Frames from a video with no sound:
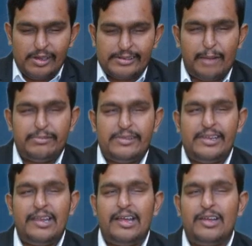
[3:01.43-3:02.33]

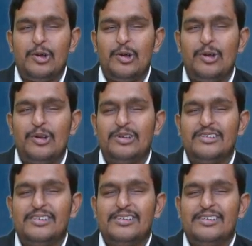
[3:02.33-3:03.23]
sabji le lo,
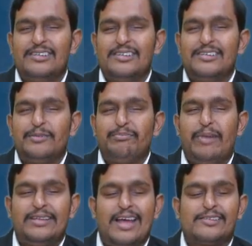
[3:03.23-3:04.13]

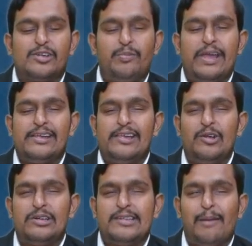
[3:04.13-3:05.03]
50 rupees
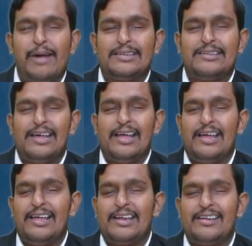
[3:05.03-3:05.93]
kilo
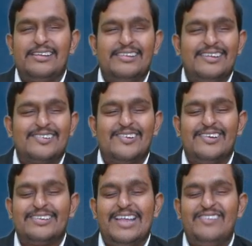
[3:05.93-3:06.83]
tomato.
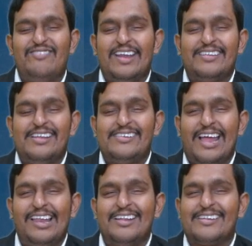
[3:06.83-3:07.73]
So that person
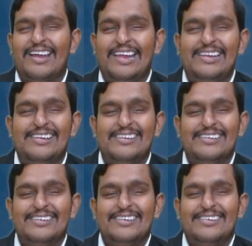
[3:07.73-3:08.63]
sells, right,
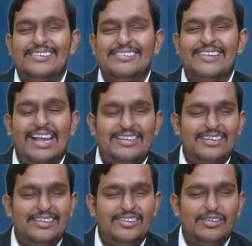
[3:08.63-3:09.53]
that
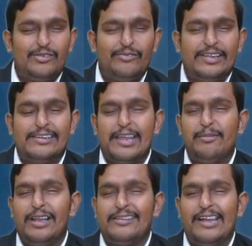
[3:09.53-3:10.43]

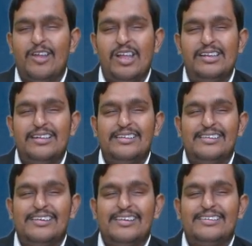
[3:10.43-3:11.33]
vegetables and all.
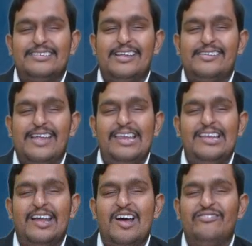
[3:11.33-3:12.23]
The
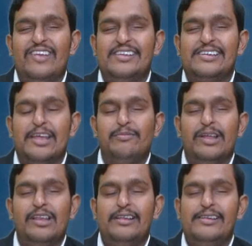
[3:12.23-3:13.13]
seller of
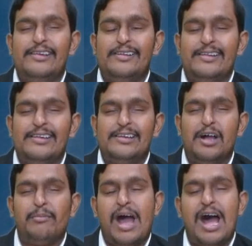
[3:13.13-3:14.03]
vegetable, his
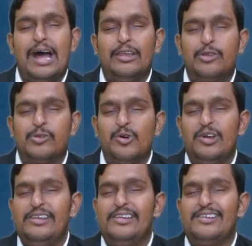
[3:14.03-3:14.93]
income also
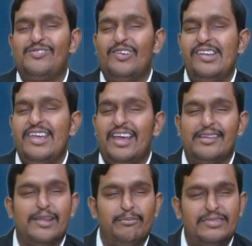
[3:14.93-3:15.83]
is fully
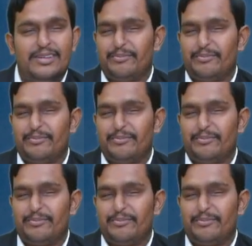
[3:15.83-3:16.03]
exempt.